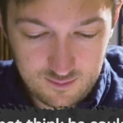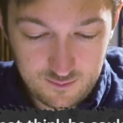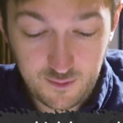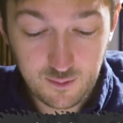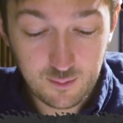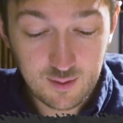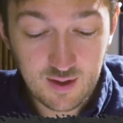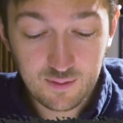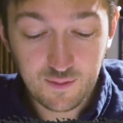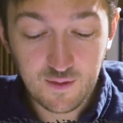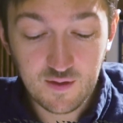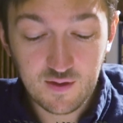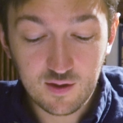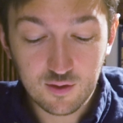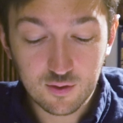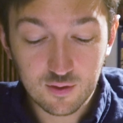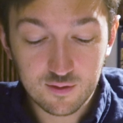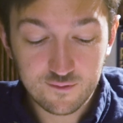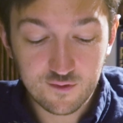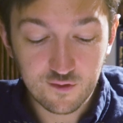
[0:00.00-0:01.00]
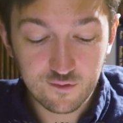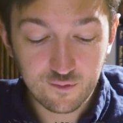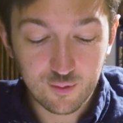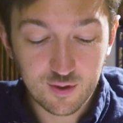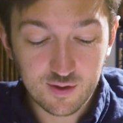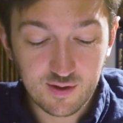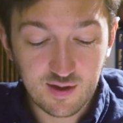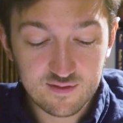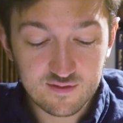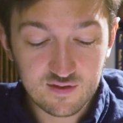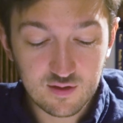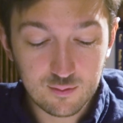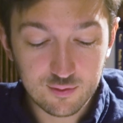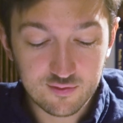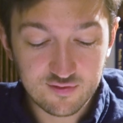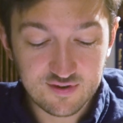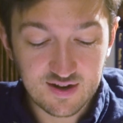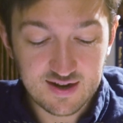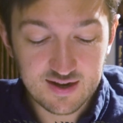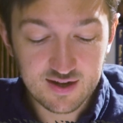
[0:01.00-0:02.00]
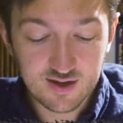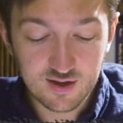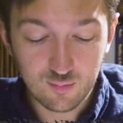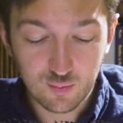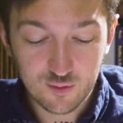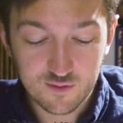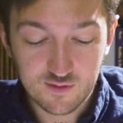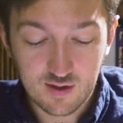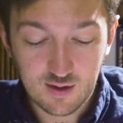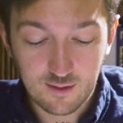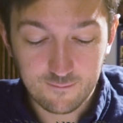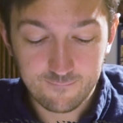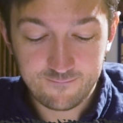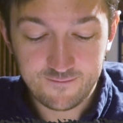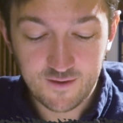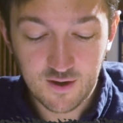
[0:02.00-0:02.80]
Do you not think he could have just realized he was dying and was like,